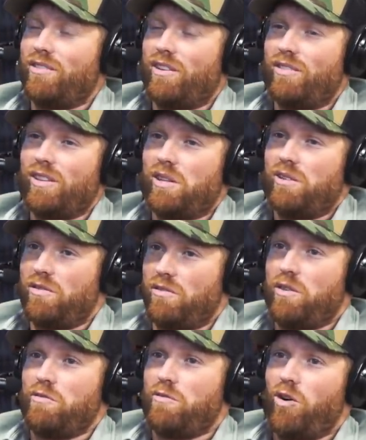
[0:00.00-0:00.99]
And I think they've
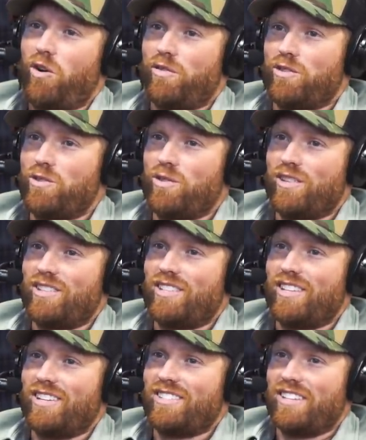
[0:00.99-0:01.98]
evolved into these
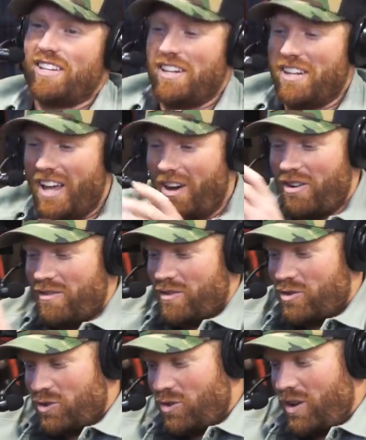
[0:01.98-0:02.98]
things and yeah. now even
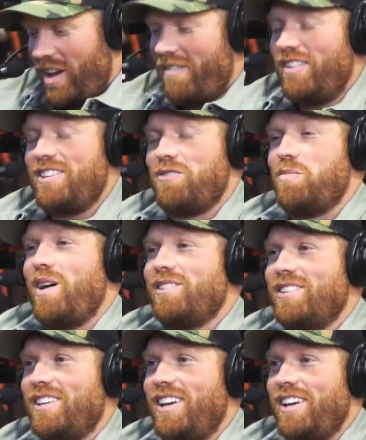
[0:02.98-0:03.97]
so heavily
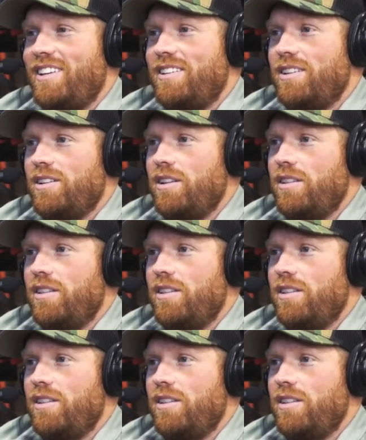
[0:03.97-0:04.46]
domesticated.